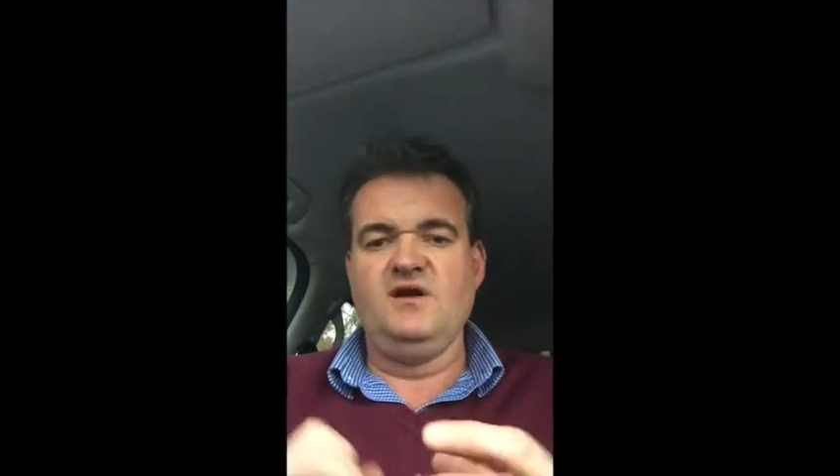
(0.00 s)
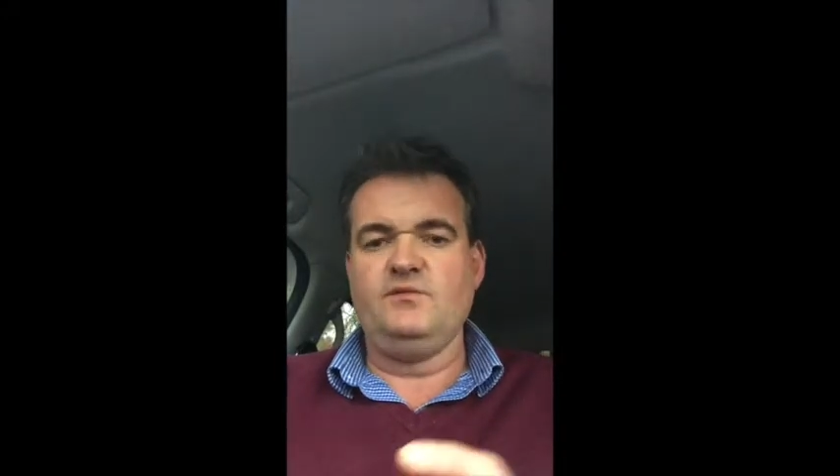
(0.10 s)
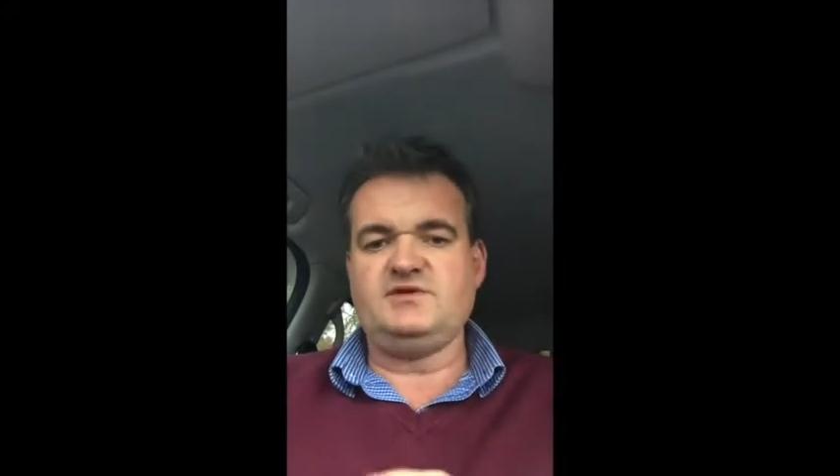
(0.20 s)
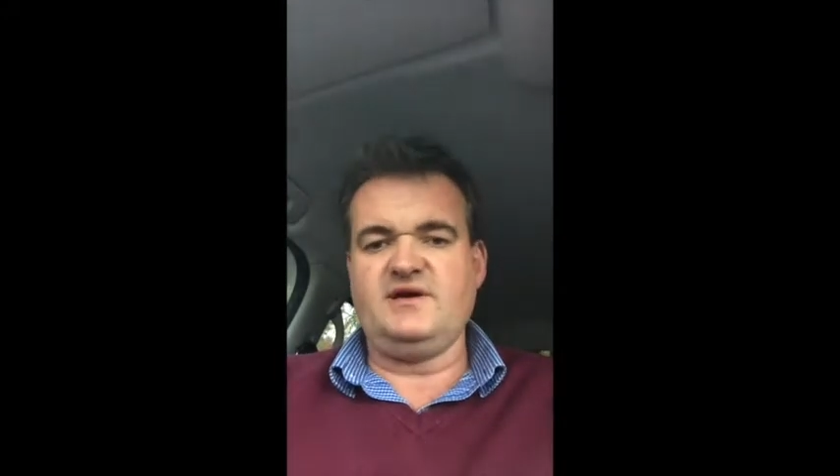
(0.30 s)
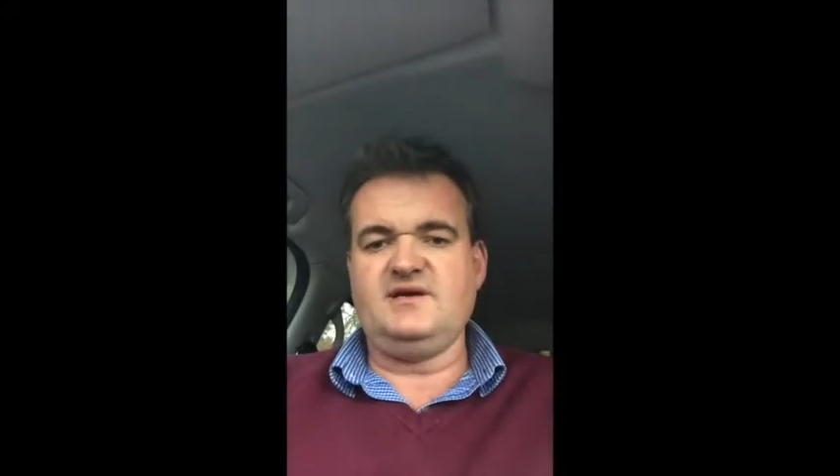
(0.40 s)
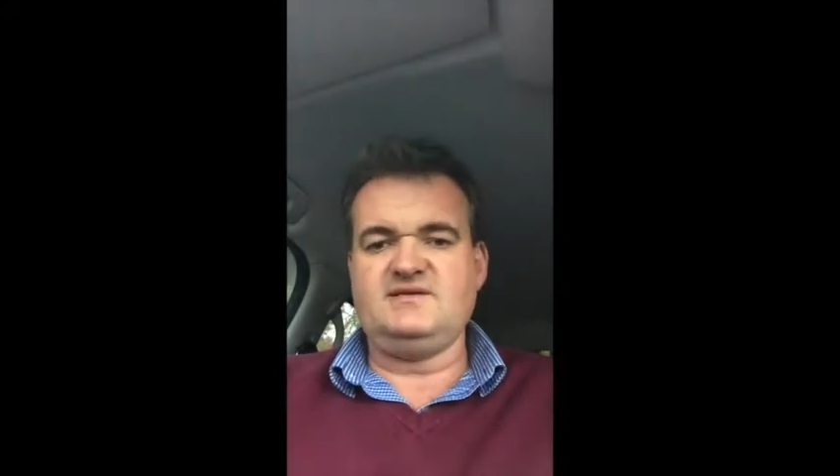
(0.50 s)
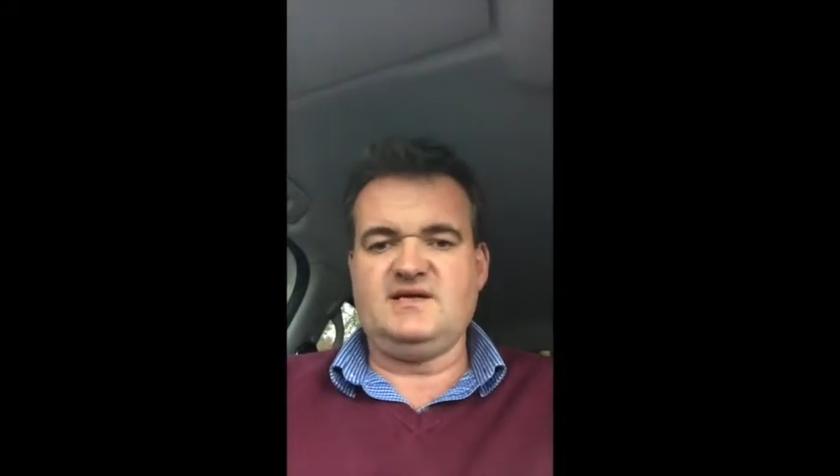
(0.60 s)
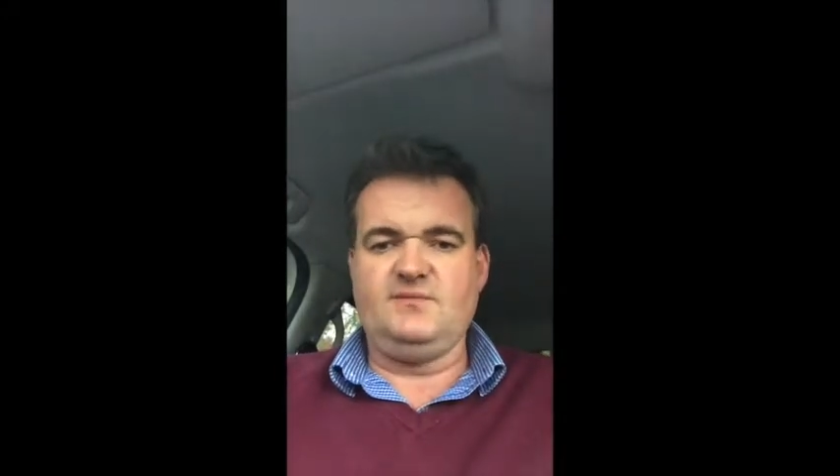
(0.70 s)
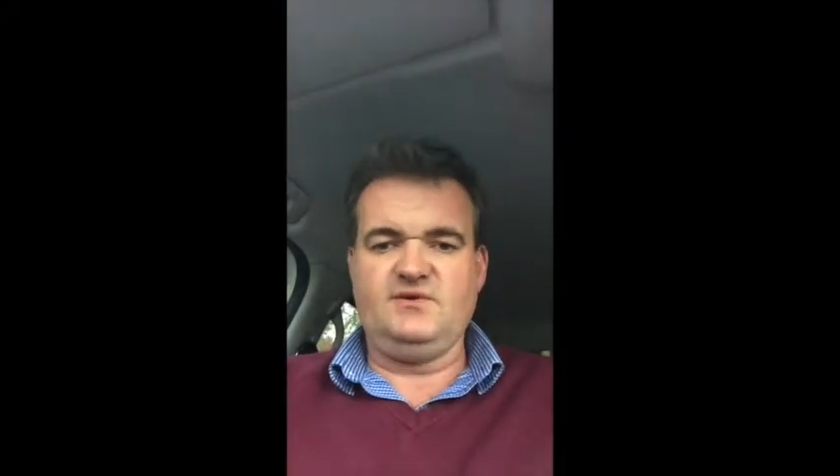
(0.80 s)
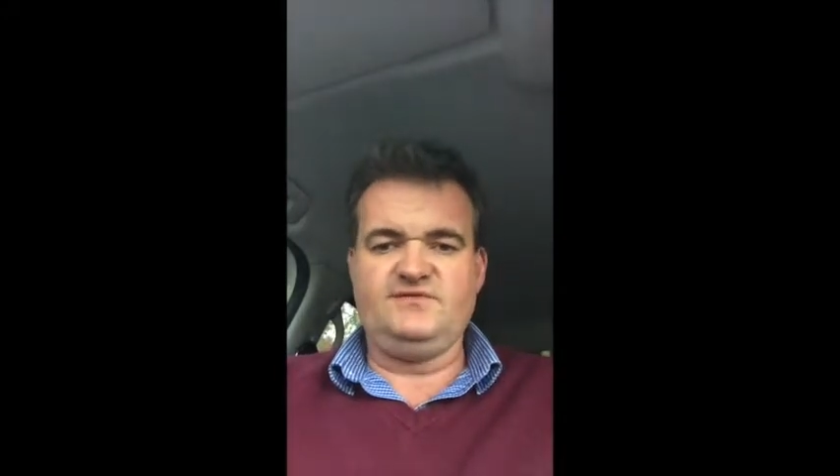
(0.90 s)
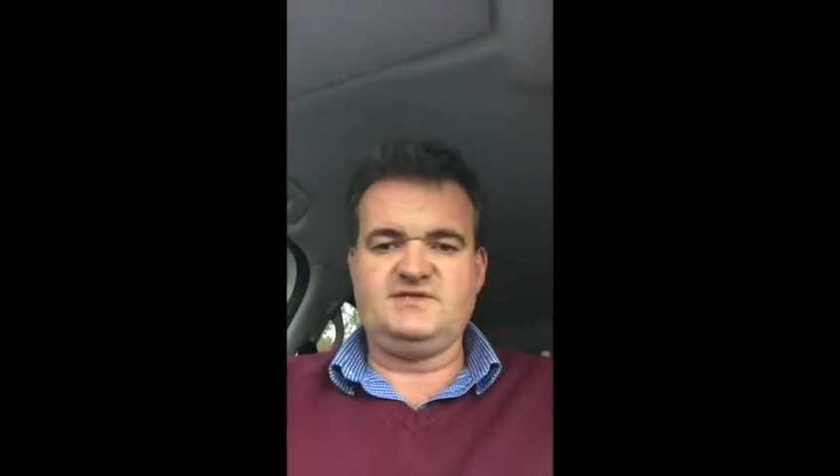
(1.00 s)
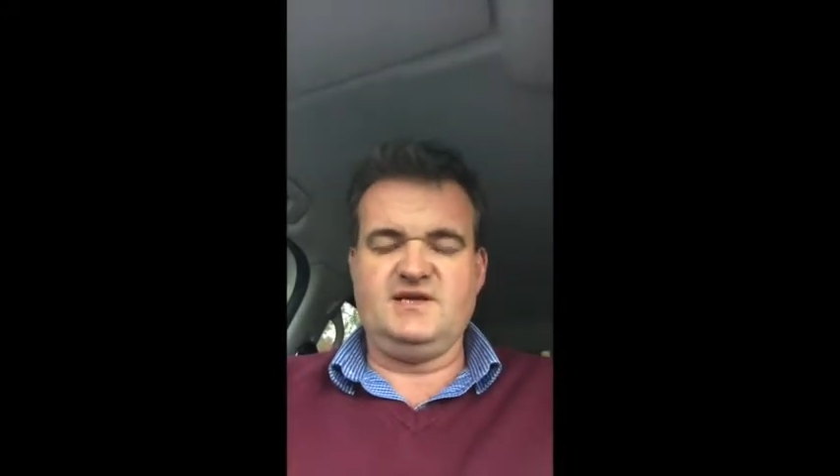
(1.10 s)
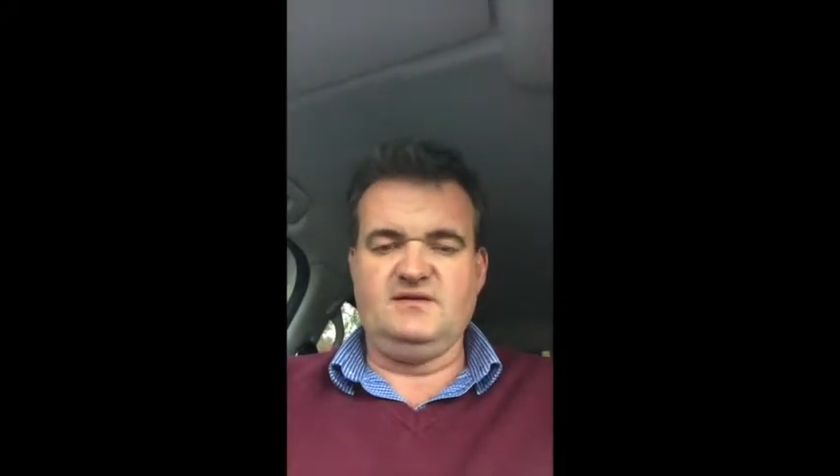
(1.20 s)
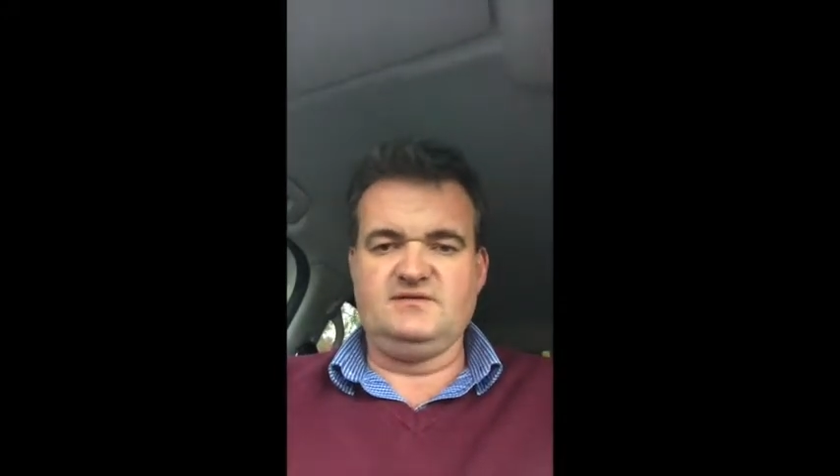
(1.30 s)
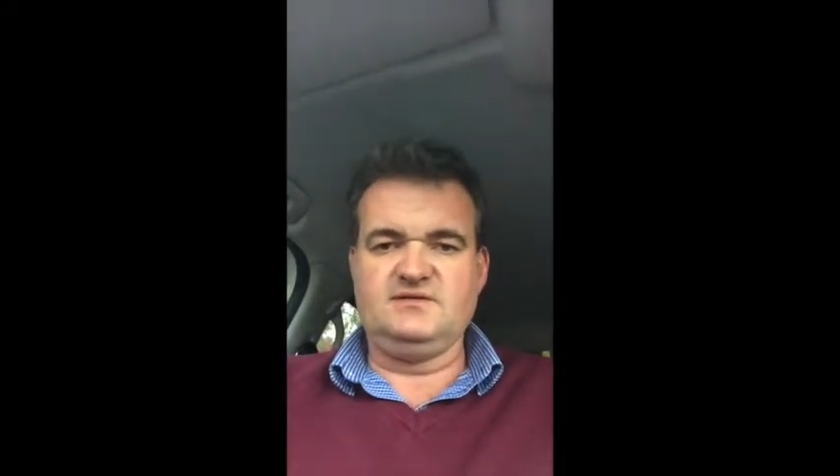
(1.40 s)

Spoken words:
we try and get a sample of the cells.